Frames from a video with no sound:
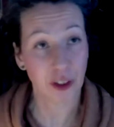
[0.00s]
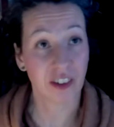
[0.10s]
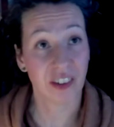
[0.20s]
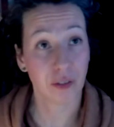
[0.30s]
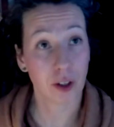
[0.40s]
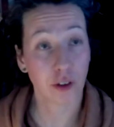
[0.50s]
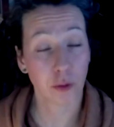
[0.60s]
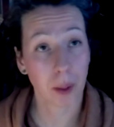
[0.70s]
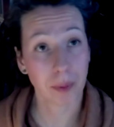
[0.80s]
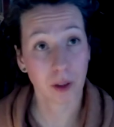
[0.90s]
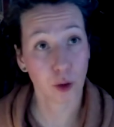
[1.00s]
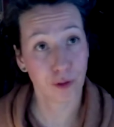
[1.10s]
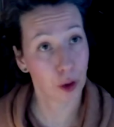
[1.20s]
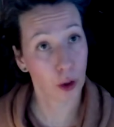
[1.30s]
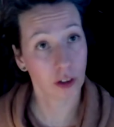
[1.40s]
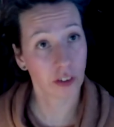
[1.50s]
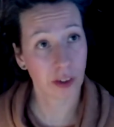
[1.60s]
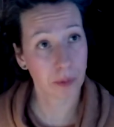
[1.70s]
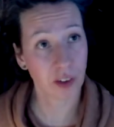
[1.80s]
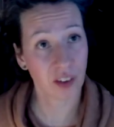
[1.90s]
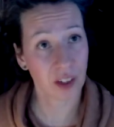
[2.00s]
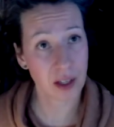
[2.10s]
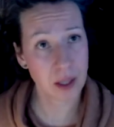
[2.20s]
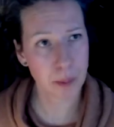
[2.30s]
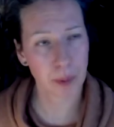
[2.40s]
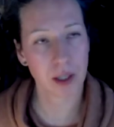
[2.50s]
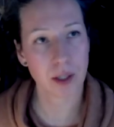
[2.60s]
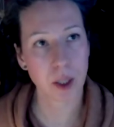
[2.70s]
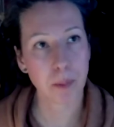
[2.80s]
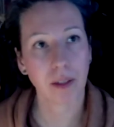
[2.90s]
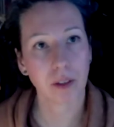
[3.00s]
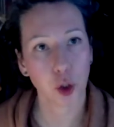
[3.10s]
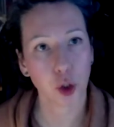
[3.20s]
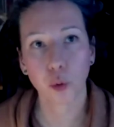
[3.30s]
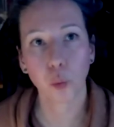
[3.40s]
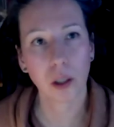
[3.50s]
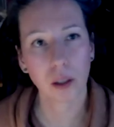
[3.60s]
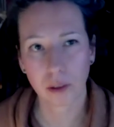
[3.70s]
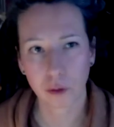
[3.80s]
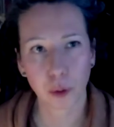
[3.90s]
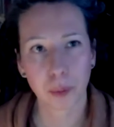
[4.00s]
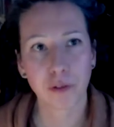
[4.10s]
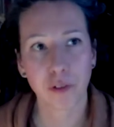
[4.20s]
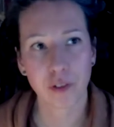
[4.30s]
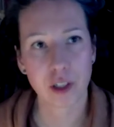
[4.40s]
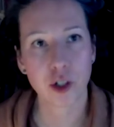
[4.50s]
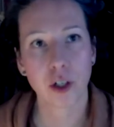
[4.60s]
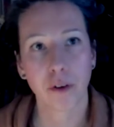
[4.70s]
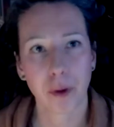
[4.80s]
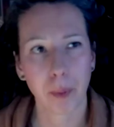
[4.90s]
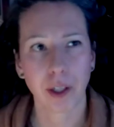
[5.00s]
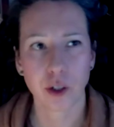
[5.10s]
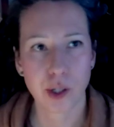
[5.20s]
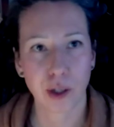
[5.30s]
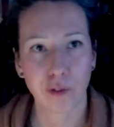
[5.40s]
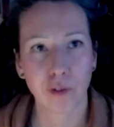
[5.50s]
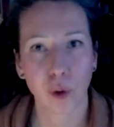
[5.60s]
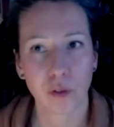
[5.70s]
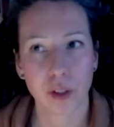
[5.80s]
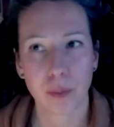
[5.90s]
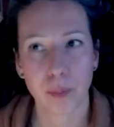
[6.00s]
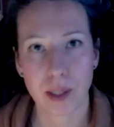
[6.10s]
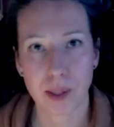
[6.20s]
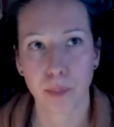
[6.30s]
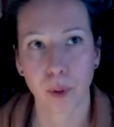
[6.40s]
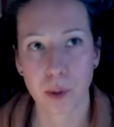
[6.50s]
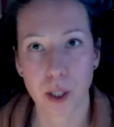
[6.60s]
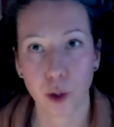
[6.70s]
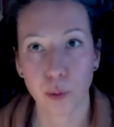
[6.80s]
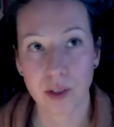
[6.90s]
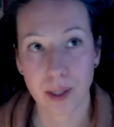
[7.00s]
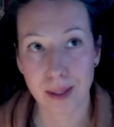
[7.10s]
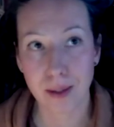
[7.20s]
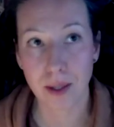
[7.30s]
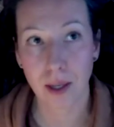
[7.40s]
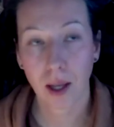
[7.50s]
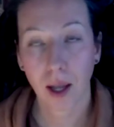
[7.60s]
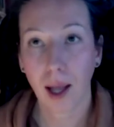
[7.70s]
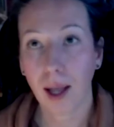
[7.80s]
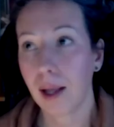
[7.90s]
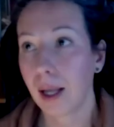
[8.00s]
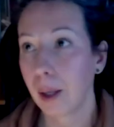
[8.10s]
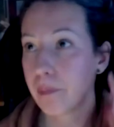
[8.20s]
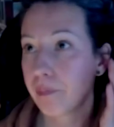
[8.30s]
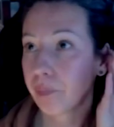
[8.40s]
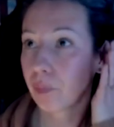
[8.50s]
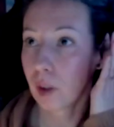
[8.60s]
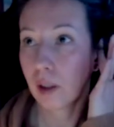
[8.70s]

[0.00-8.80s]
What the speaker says: only disadvantage might be that you've forgotten some of the things, but I suspect that you will do a bit of revision and remind yourself of all of the bits and bobs that you did. I